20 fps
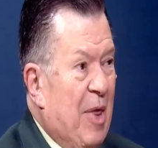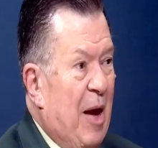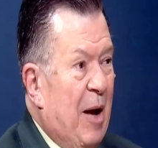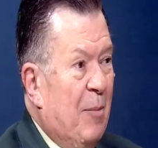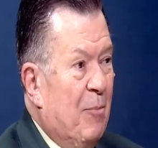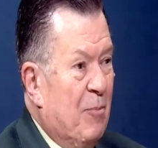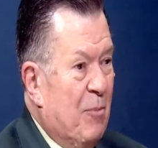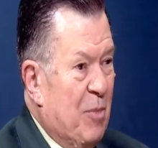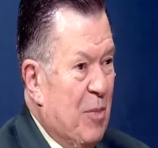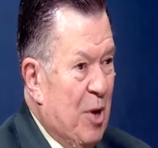
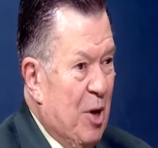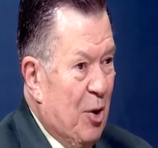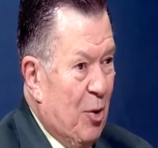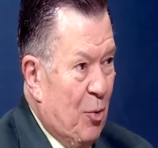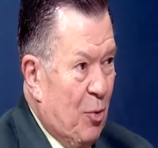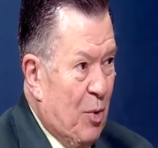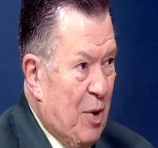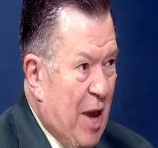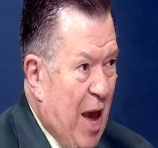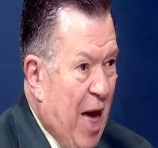them,
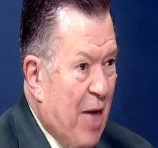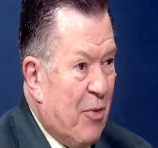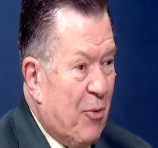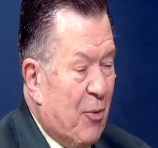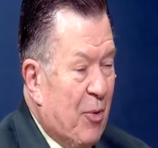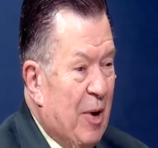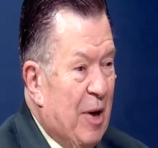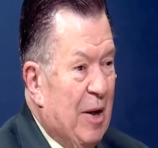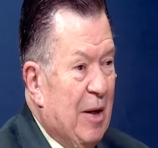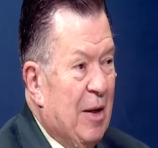
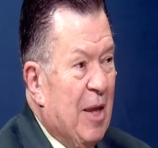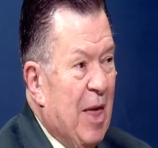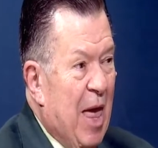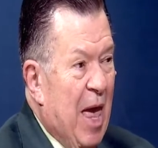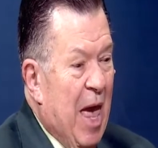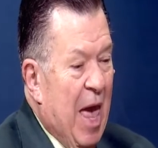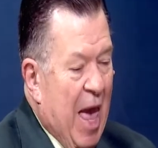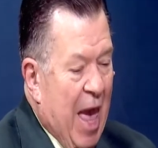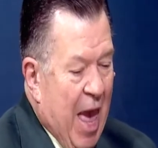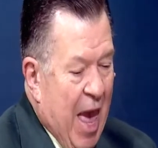gathering
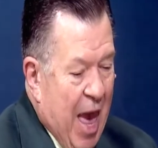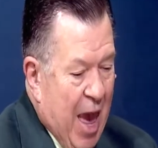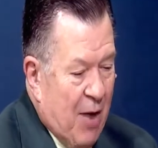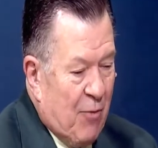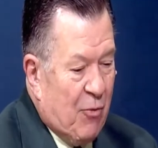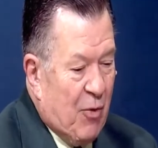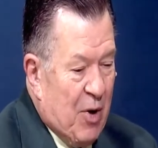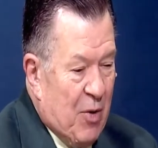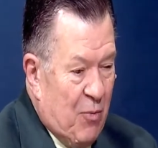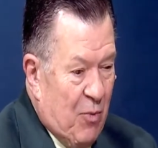
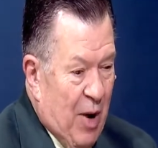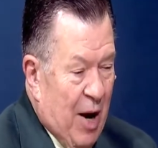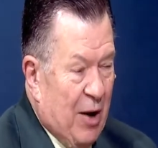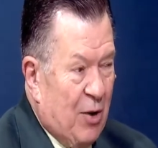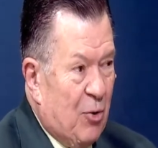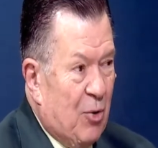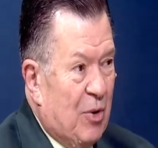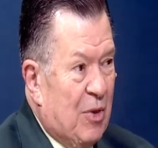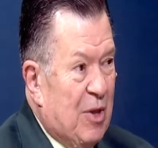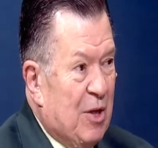every
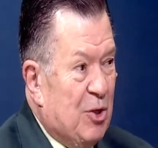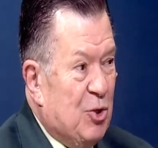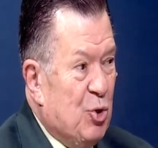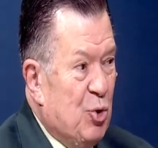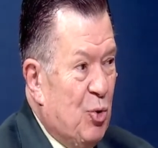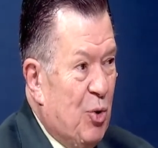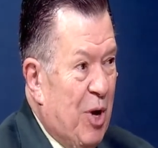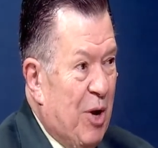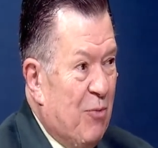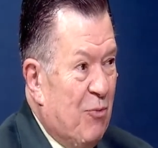record that
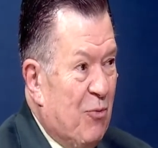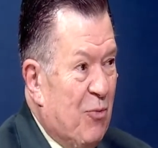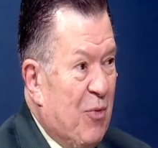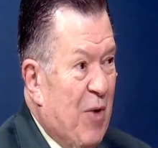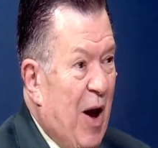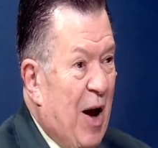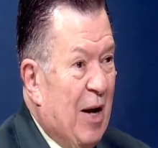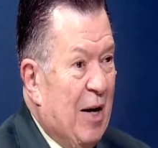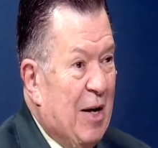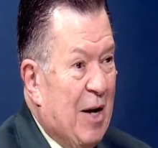you can
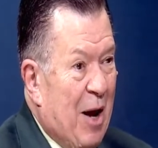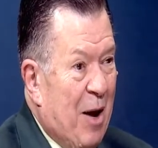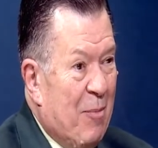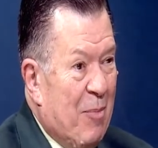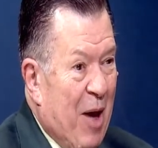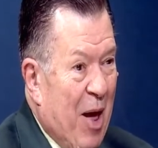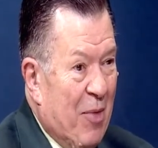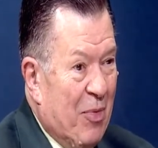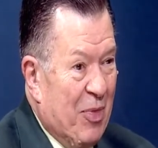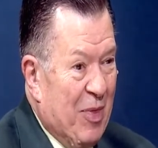find
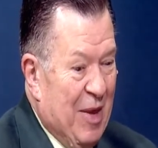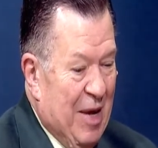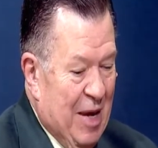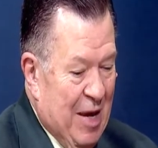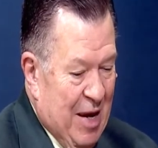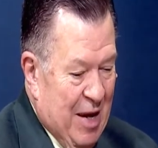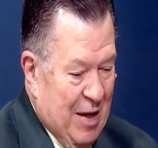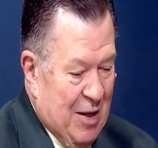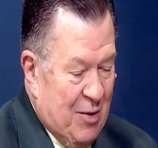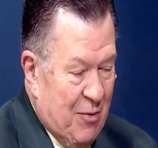about the
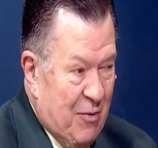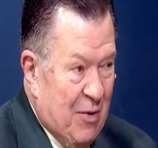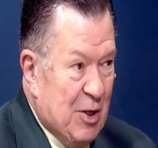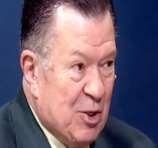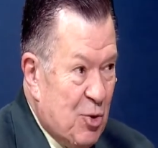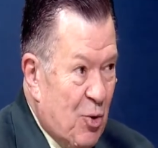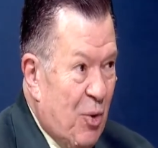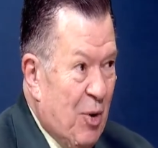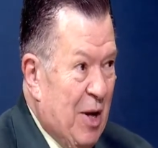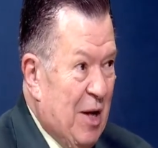
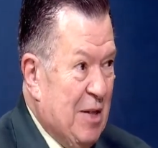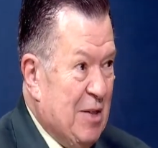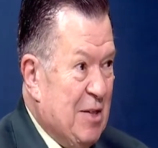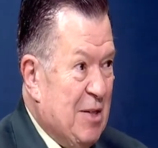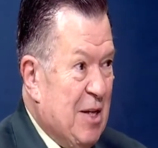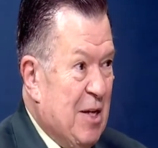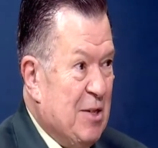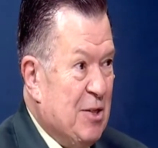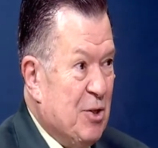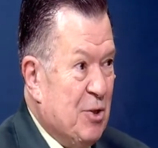individual
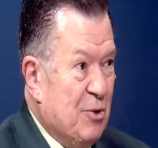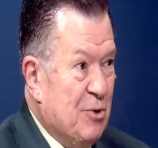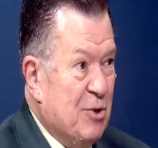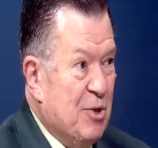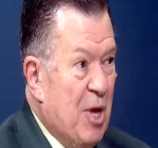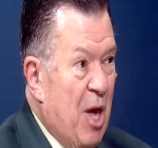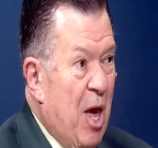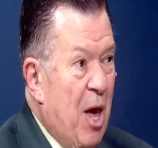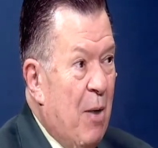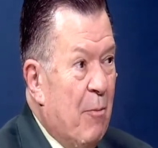
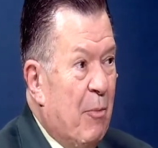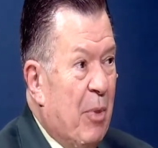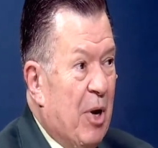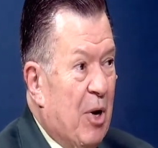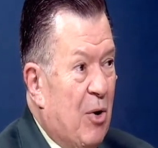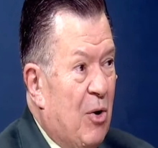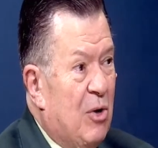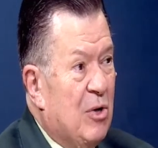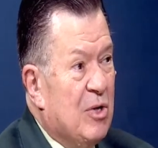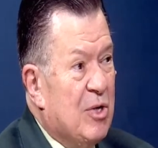ancestors, but
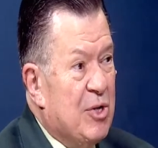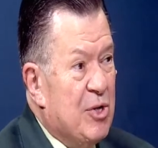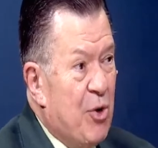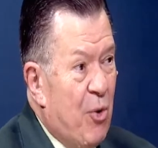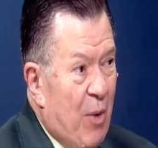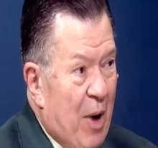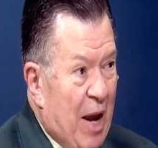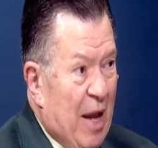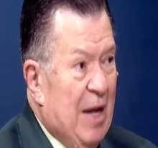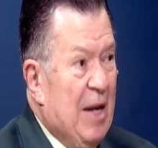
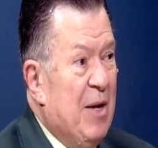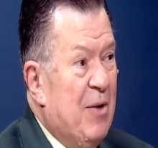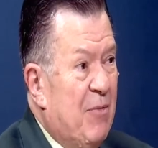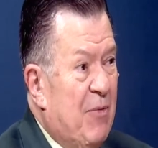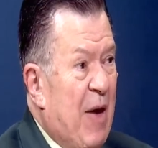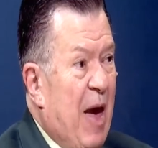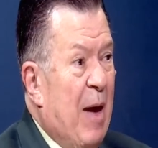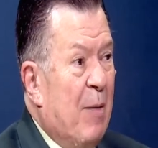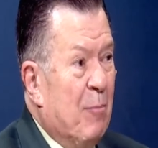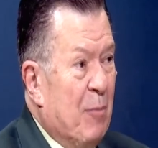also any
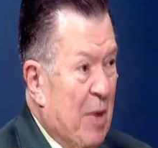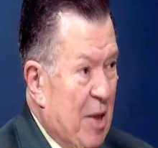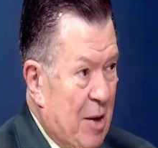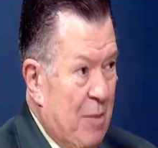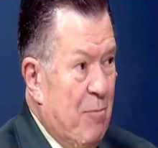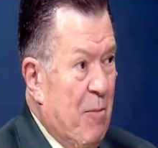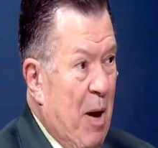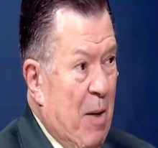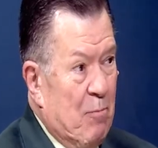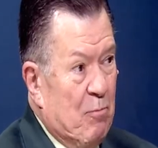family
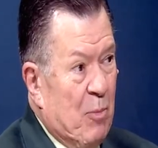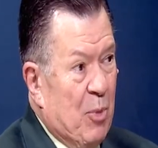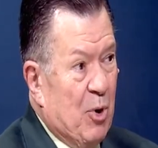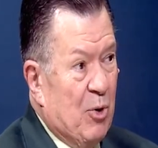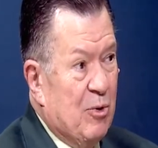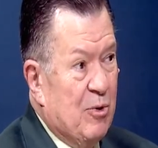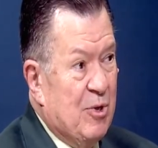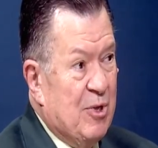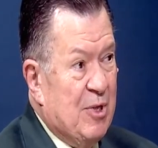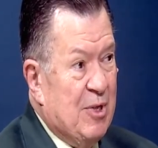
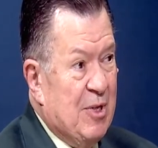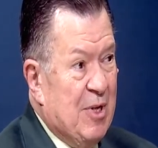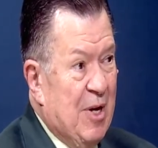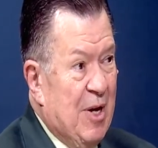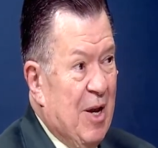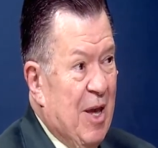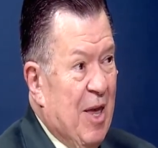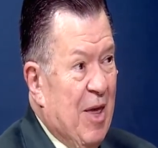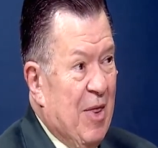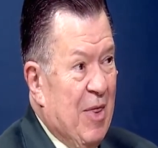members
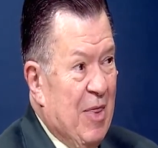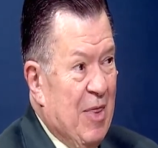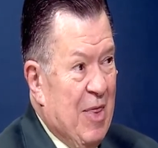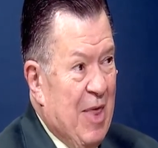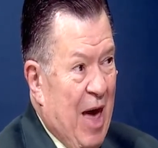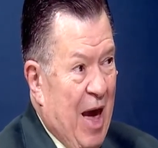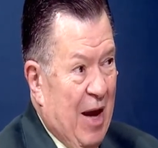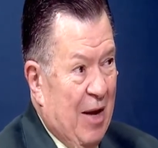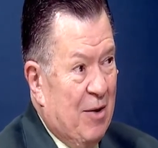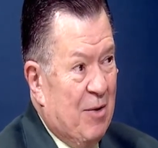
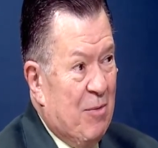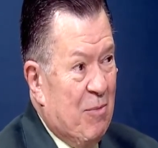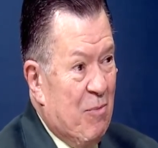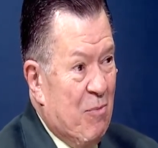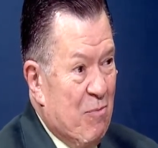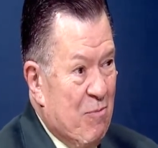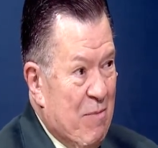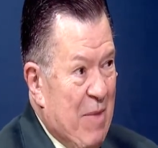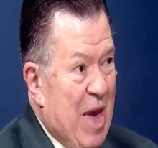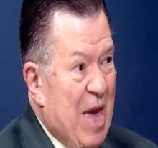that
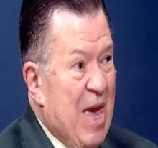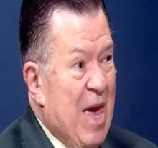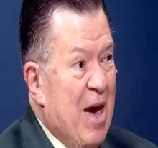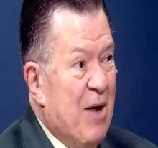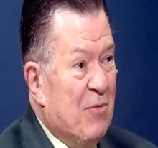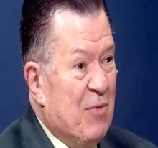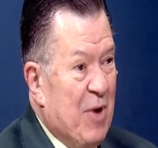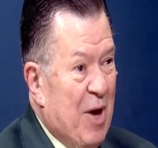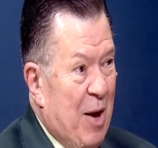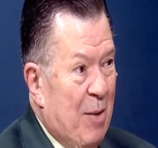may
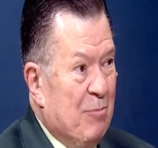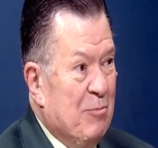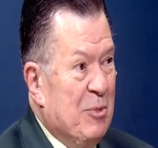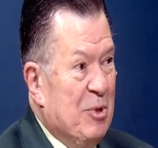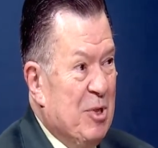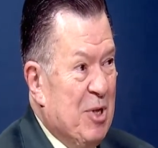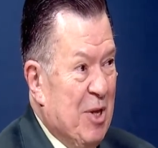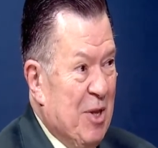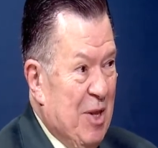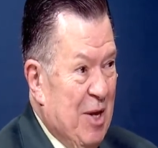have come
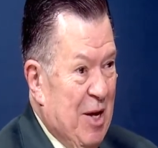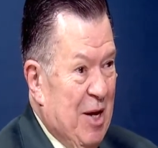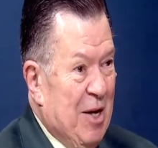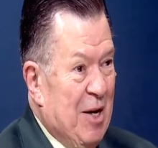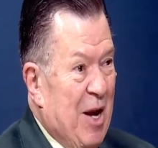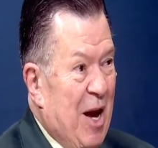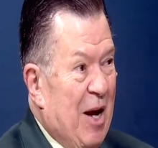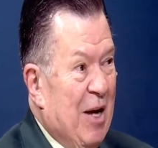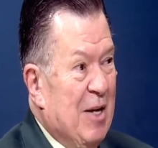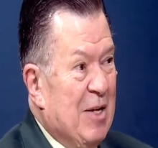to the
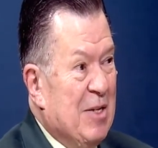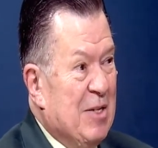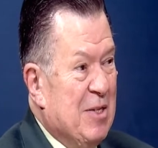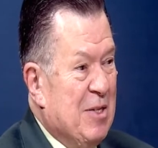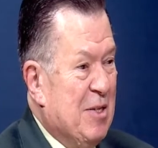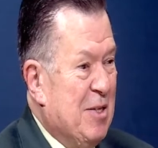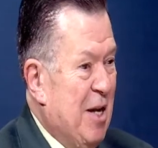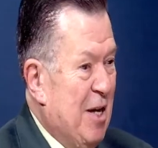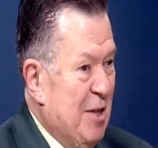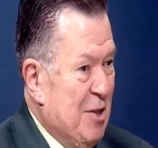United
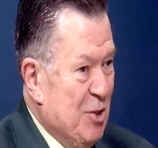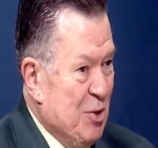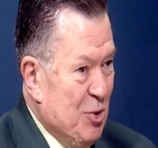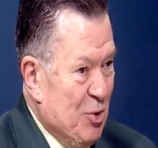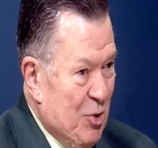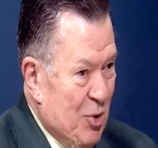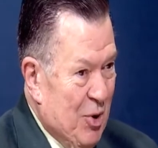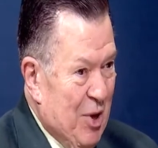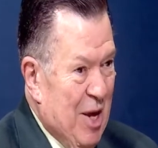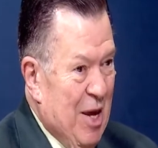States,
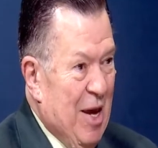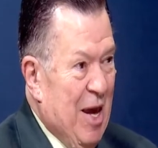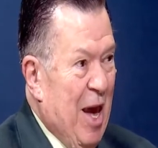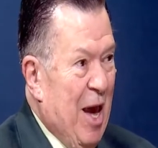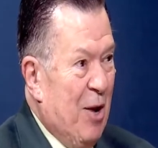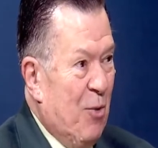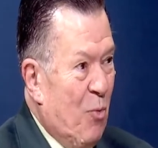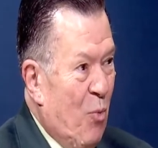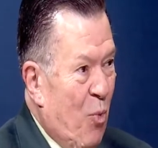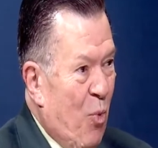looking
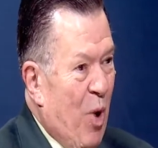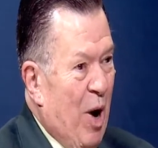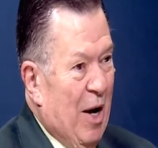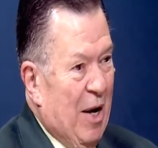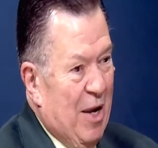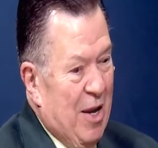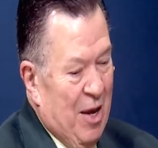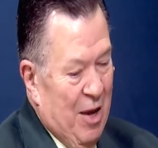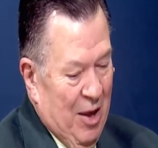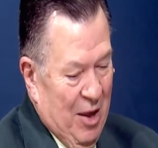at
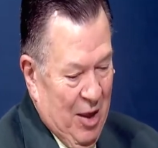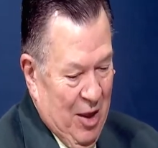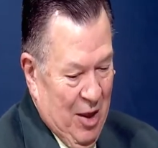what